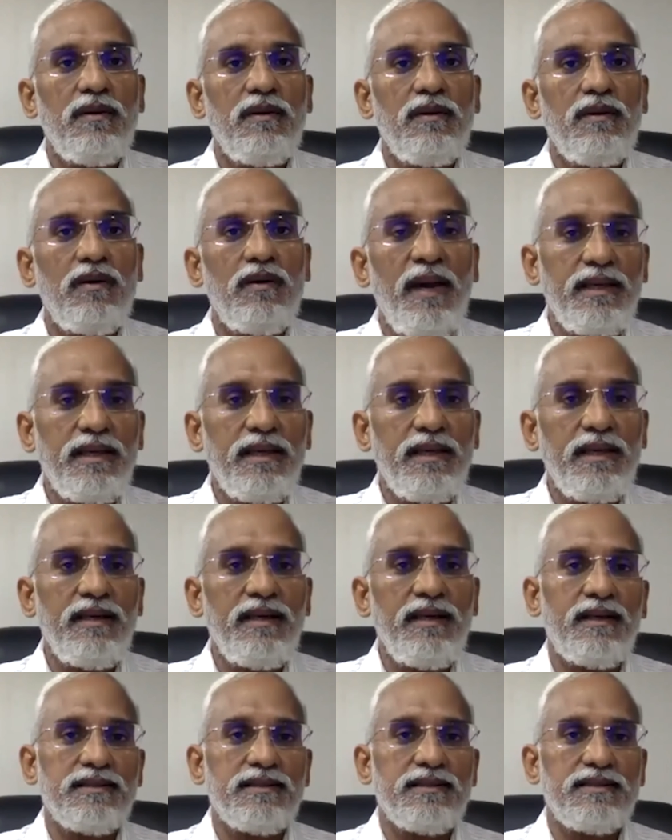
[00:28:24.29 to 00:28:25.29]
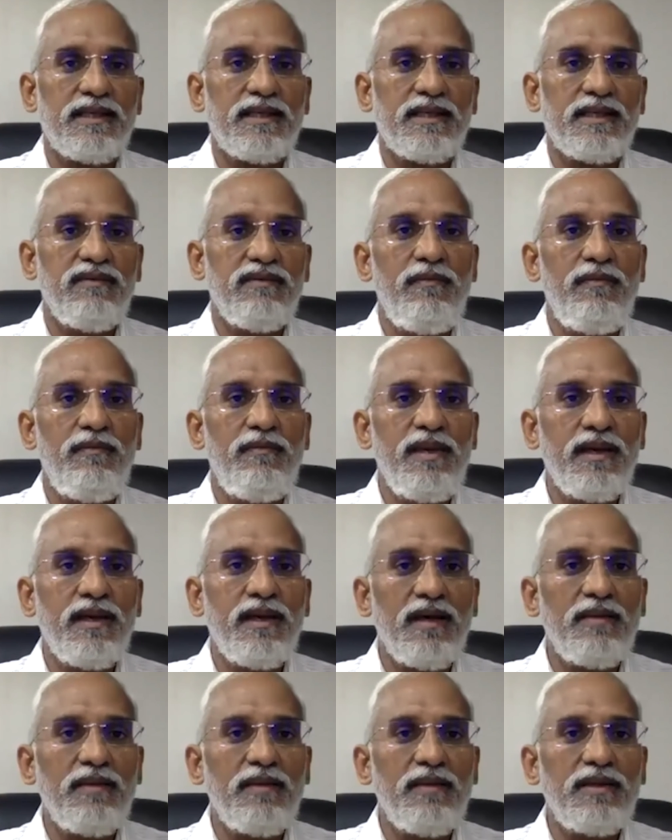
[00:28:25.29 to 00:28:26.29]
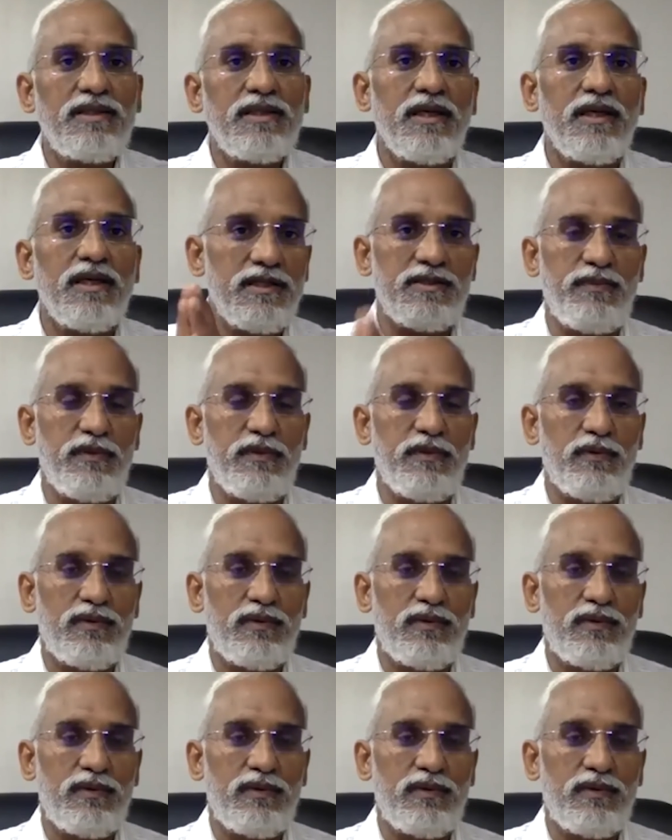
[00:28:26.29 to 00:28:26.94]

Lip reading: banking transaction will be a commercial dispute.